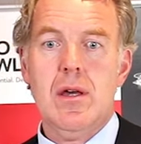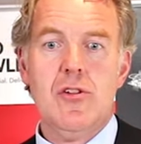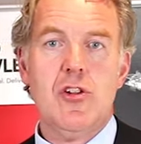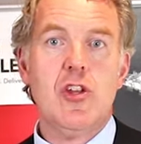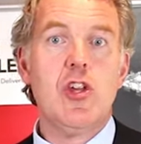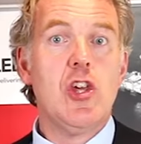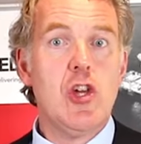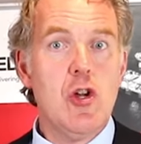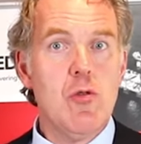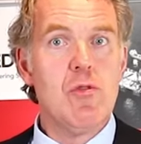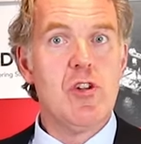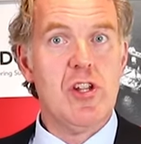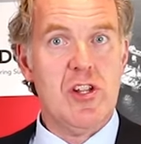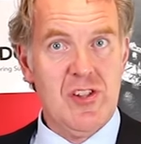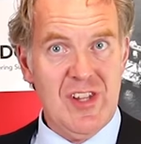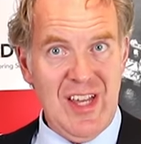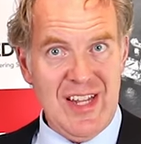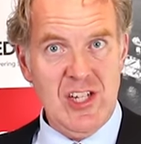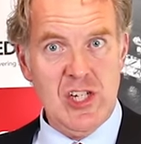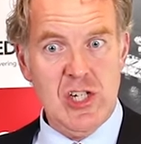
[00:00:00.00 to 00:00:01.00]
the human
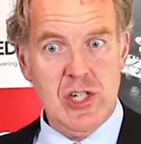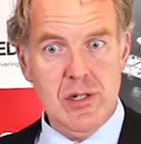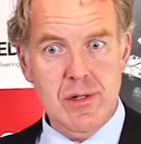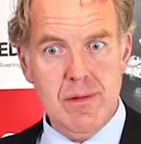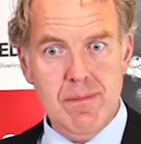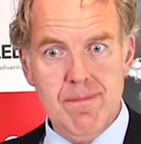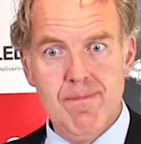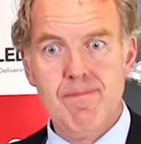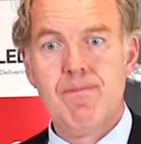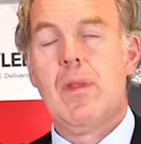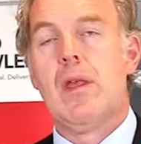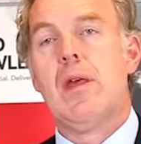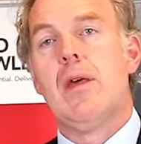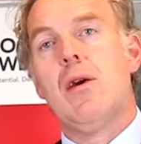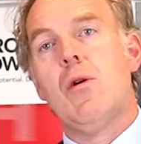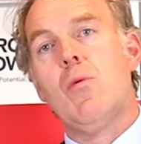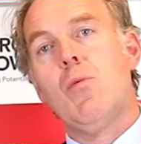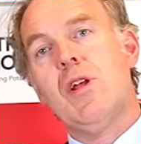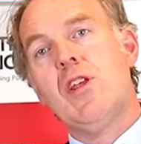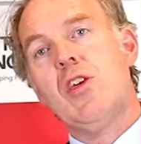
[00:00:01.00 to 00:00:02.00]
attention
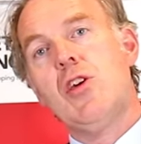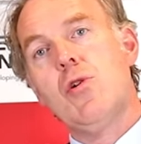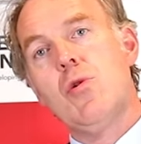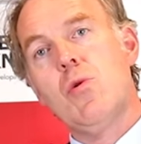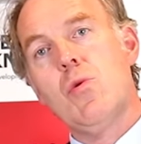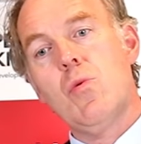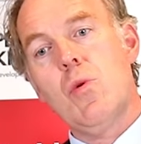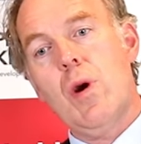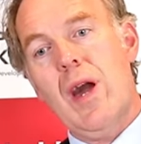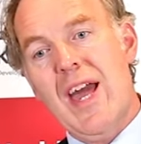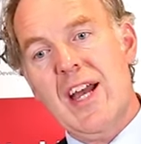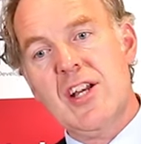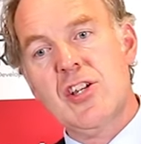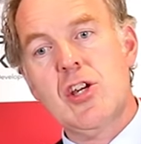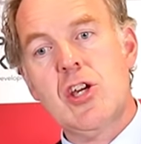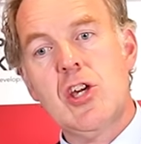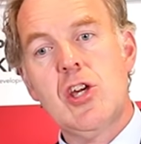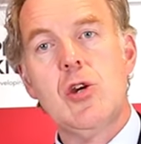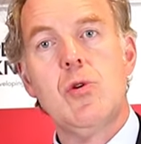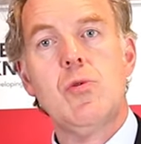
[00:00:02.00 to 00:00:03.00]
when you
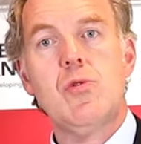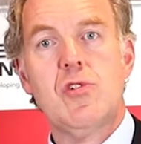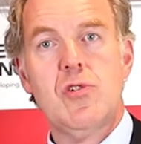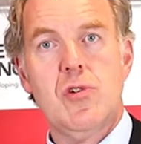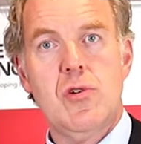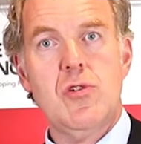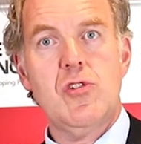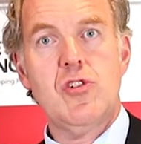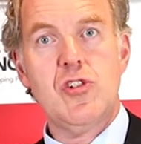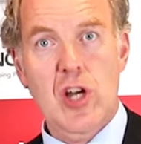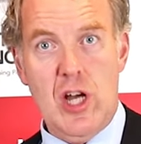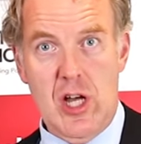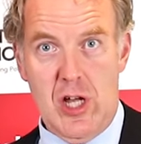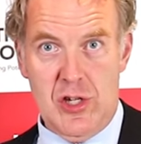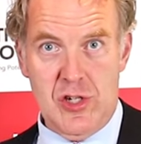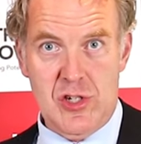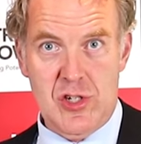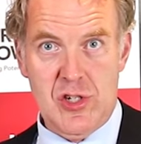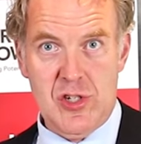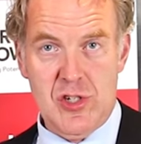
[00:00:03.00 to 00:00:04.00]
execute
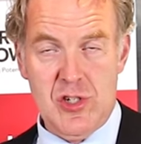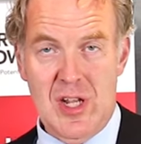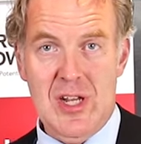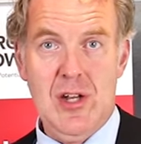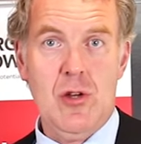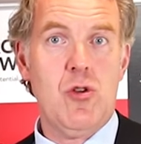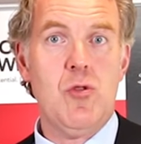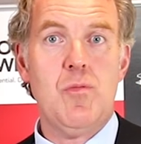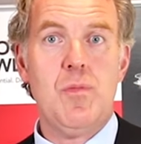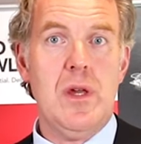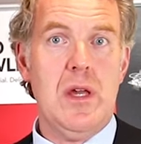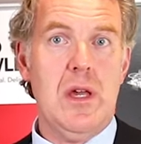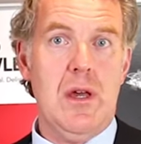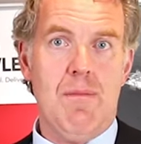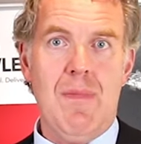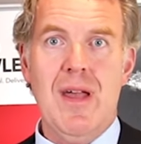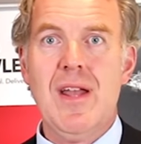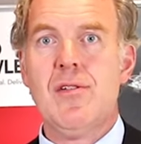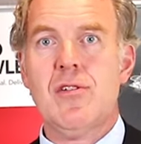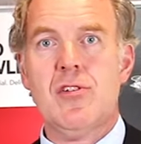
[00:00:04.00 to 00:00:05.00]
tasks. And it could be
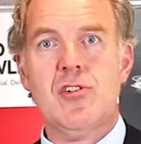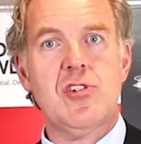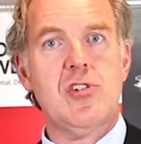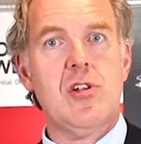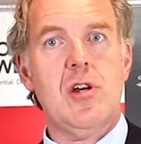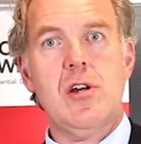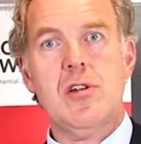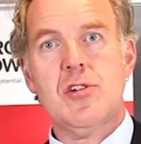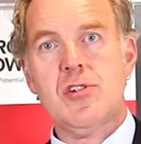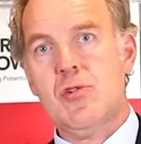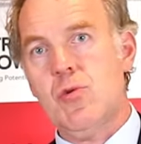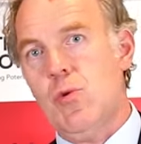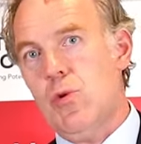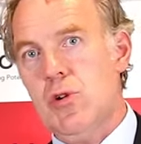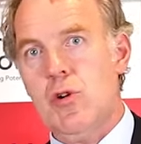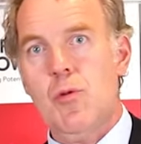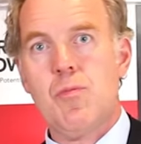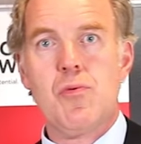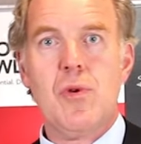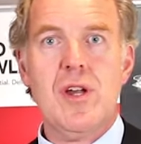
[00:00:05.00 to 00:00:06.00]
a maintenance task or
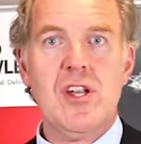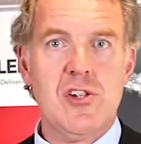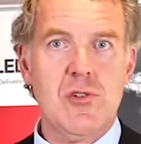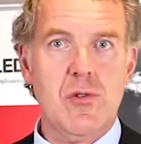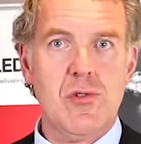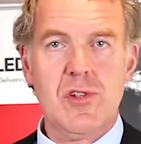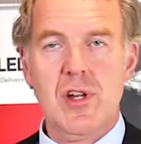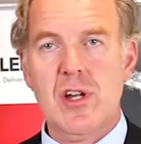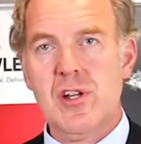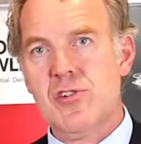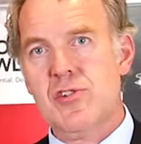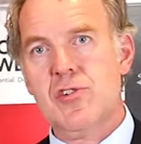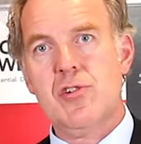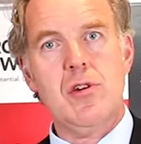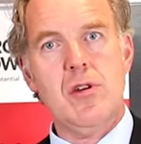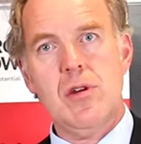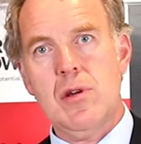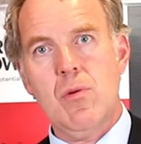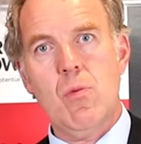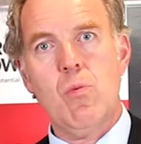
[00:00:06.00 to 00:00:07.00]
an operational
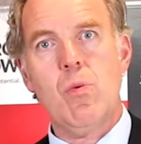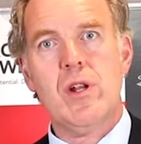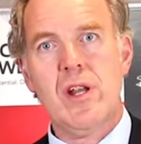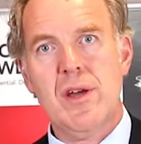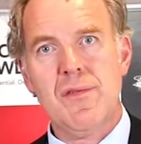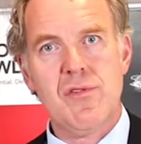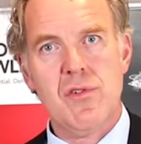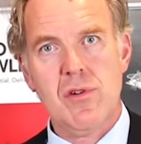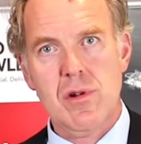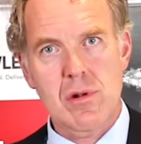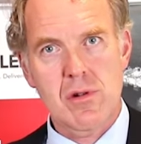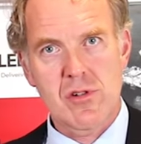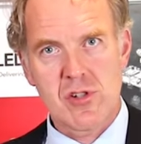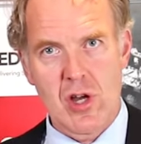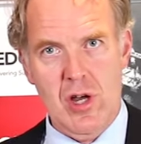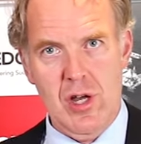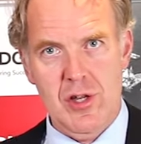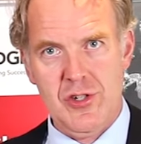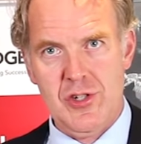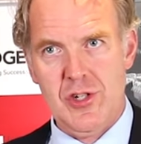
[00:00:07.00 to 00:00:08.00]
task, uh, whatever
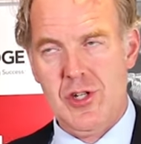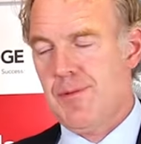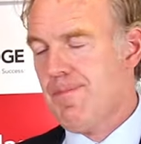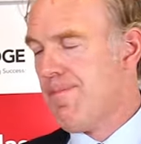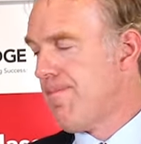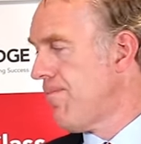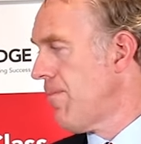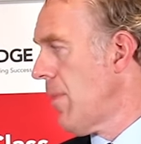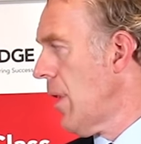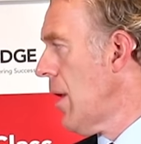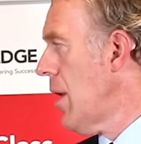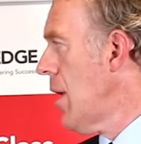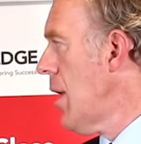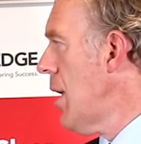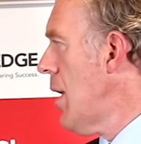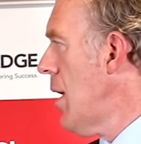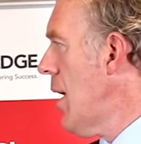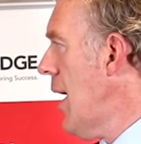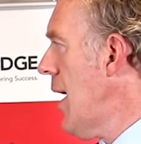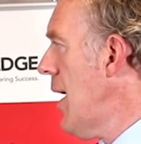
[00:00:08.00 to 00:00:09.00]
task.
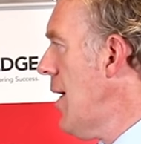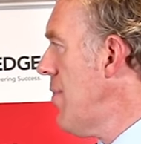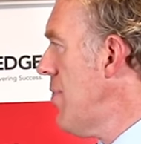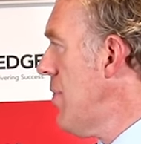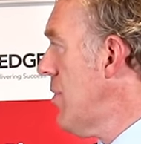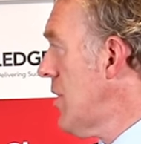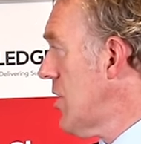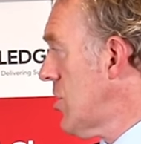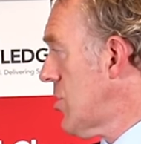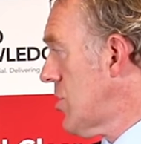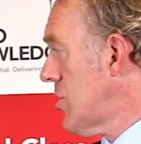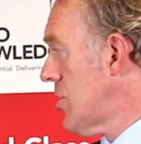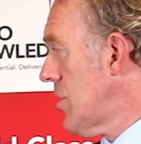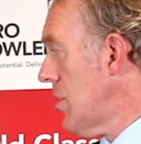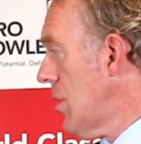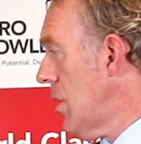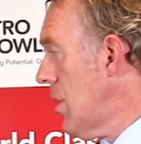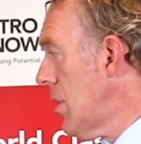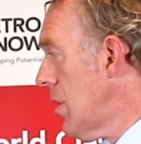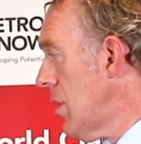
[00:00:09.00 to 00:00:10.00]
And this
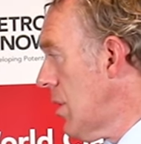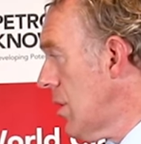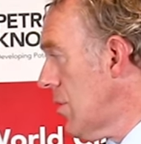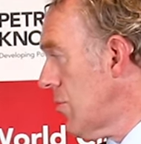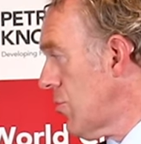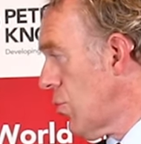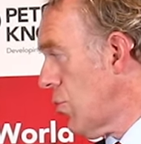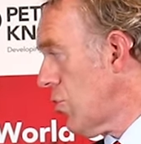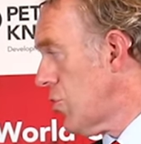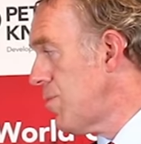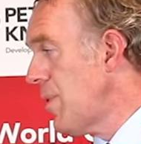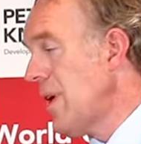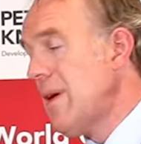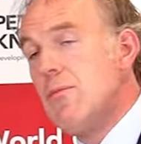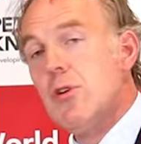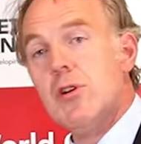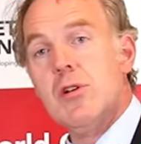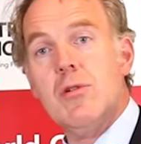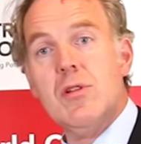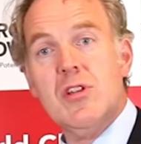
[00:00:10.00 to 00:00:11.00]
uh, Torch
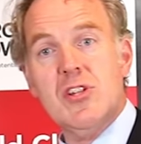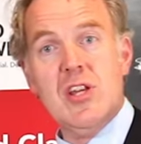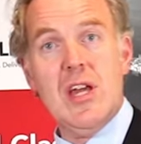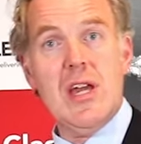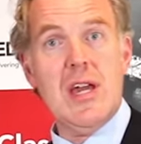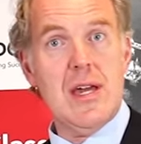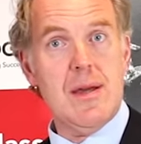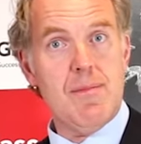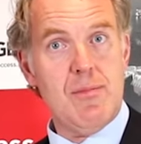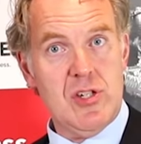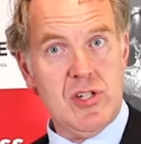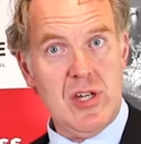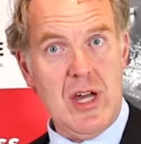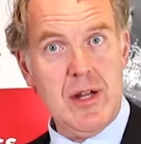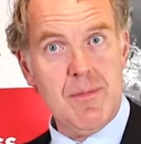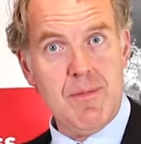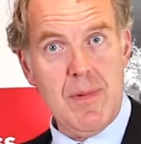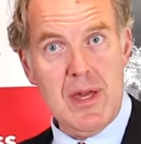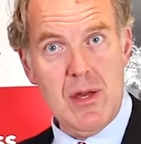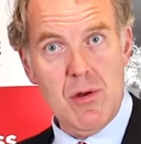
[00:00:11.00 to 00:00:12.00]
Beam Model is here
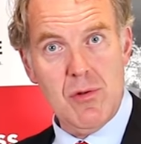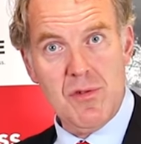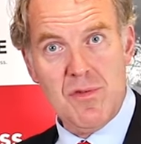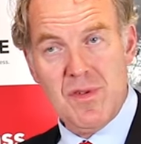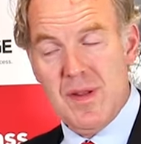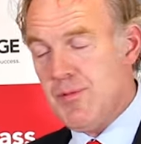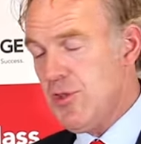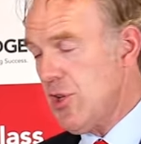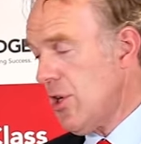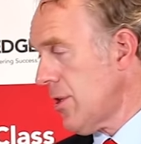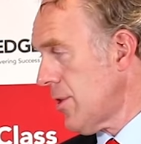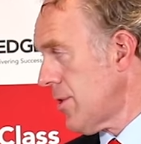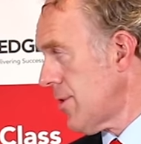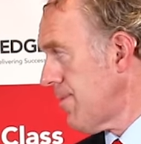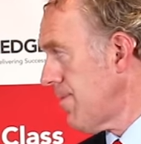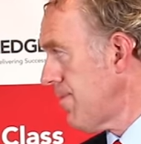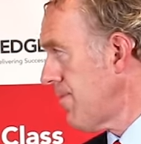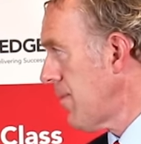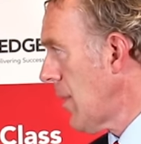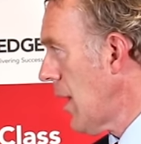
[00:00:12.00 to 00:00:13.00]
beside me on the flip
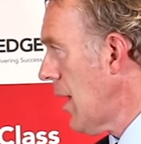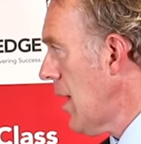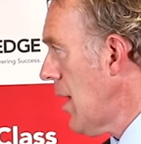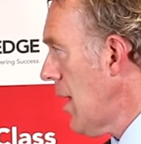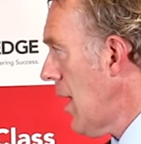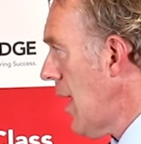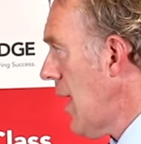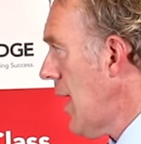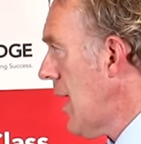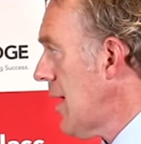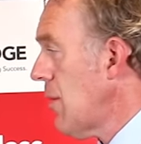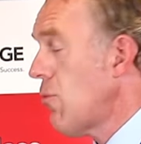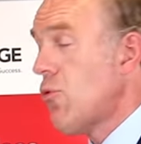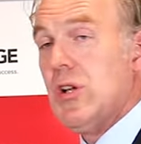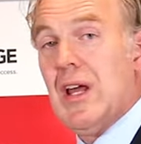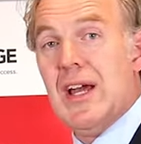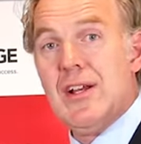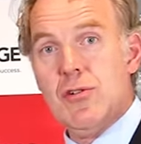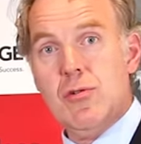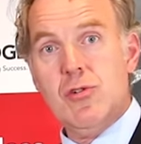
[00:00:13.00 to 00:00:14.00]
chart. And I
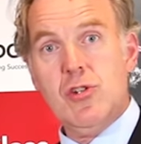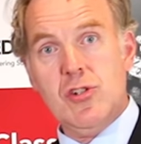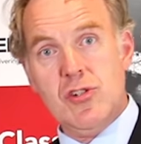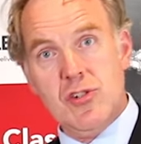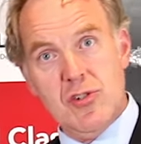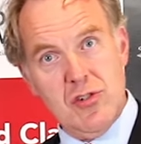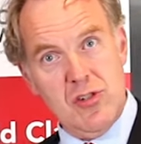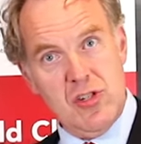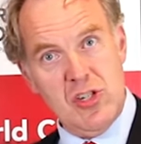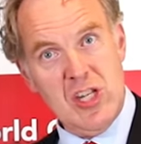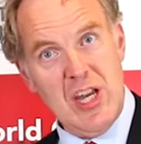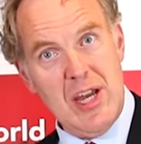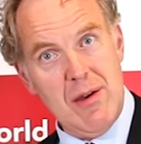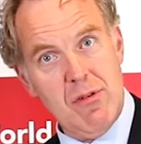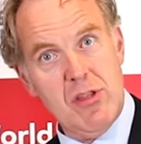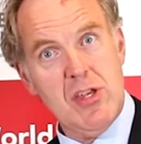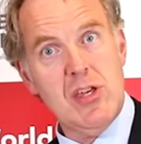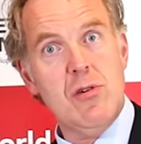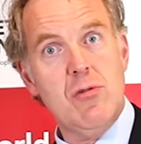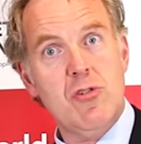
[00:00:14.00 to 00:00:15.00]
would like to just share
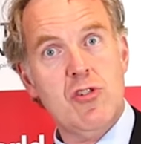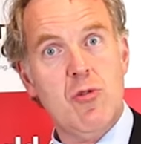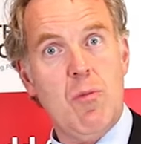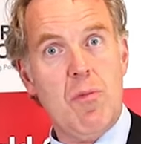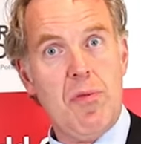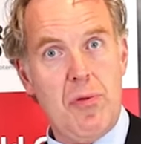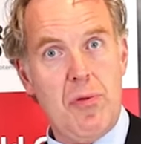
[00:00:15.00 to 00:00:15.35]
with you some